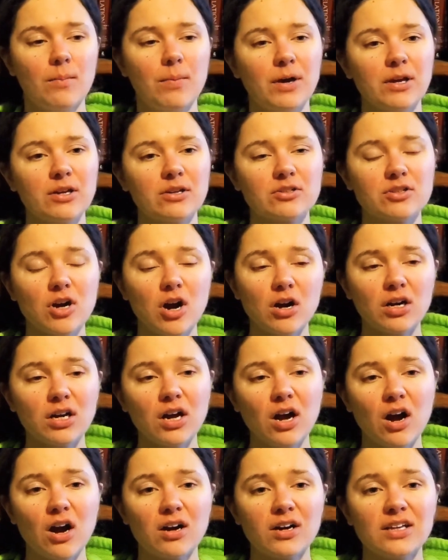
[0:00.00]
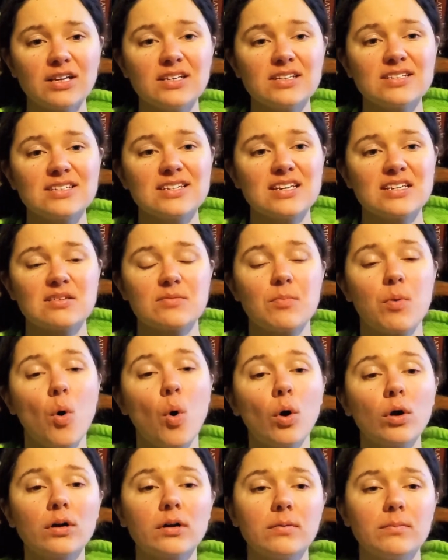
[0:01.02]
But your target audience is
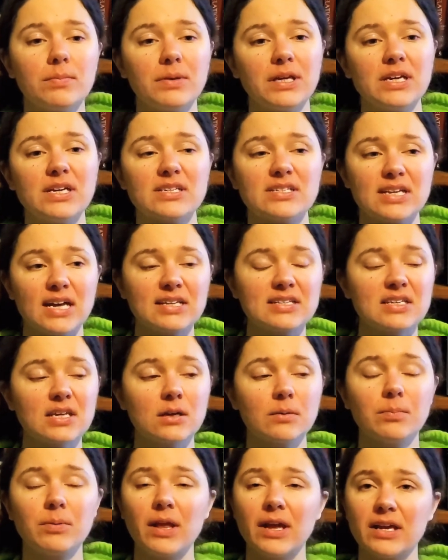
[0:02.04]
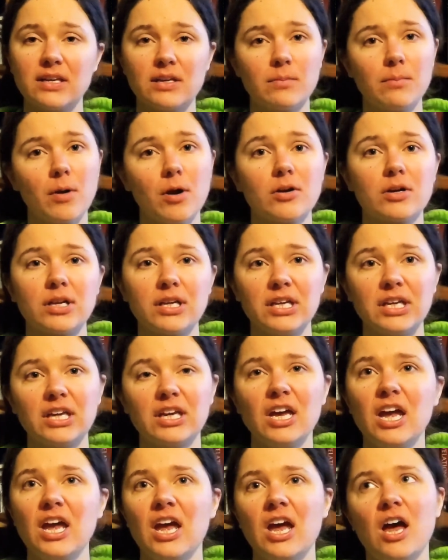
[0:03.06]
important because that's going to play into
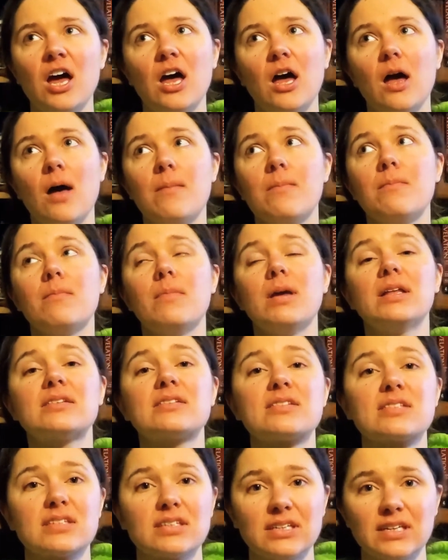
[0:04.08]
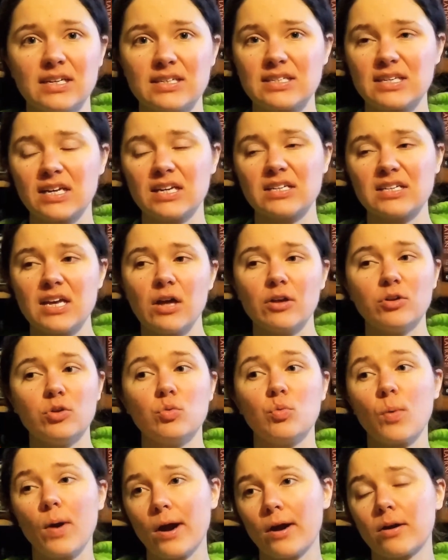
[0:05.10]
marketing immensely. It's going to tell
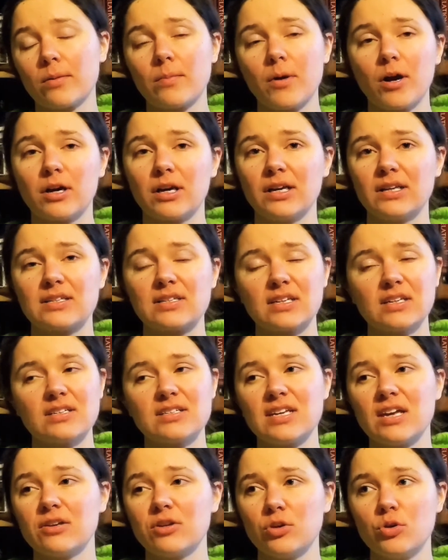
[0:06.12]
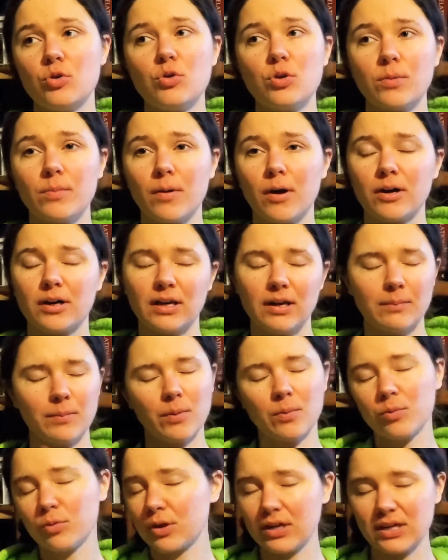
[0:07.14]
you where to market, it's going to tell you who to market,
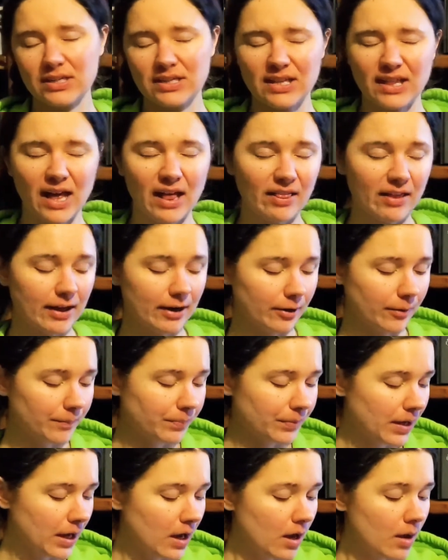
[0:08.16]
but we'll get into that later.